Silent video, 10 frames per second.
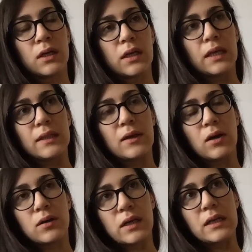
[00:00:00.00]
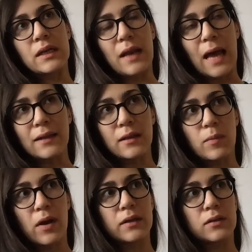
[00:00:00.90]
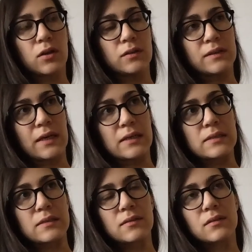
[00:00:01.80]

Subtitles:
in the Latin American context,